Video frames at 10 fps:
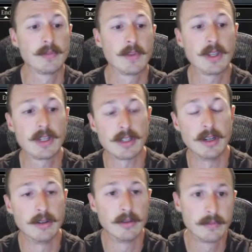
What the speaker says: I think so.